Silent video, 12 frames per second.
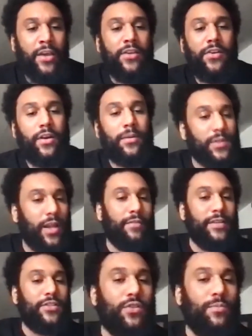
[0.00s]
Europe
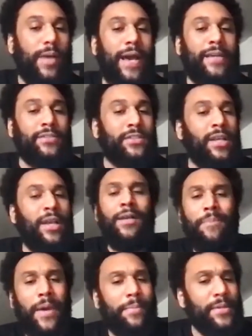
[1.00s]
serving masters,
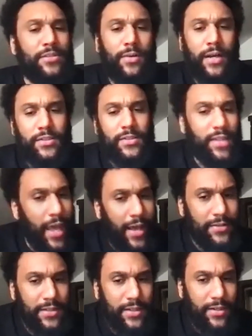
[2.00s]
maybe
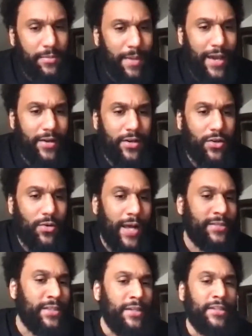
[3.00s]
200,000 in a minor
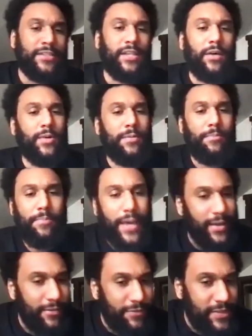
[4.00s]
Christ, someone
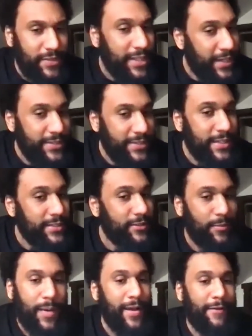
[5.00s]
begging for change next to
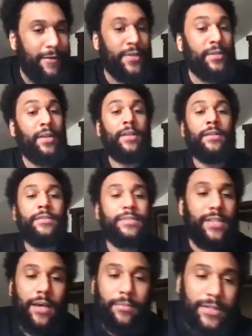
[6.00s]
biography,
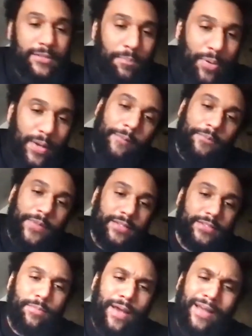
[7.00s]
stomachs pumped next
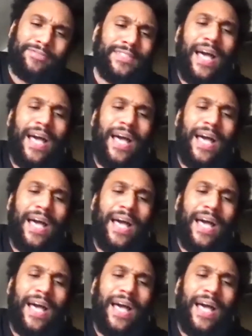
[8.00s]
to biographies.